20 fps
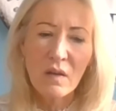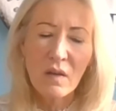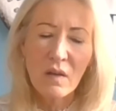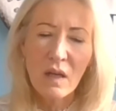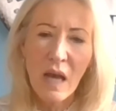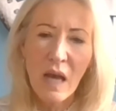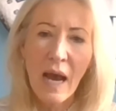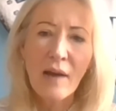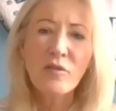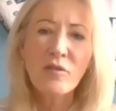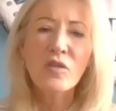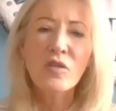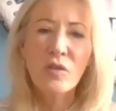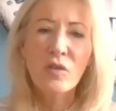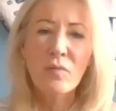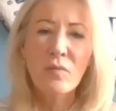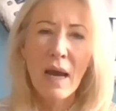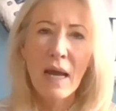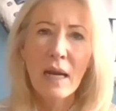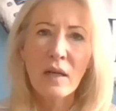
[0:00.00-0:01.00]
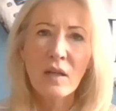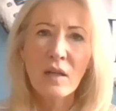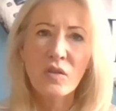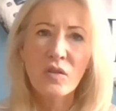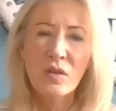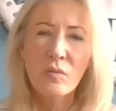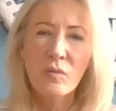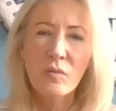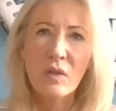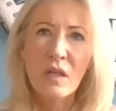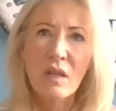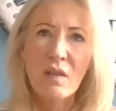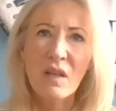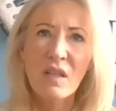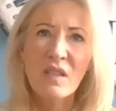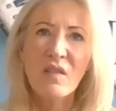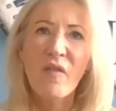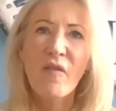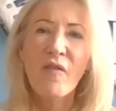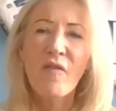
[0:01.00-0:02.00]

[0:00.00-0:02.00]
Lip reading: how did you manage to, within this,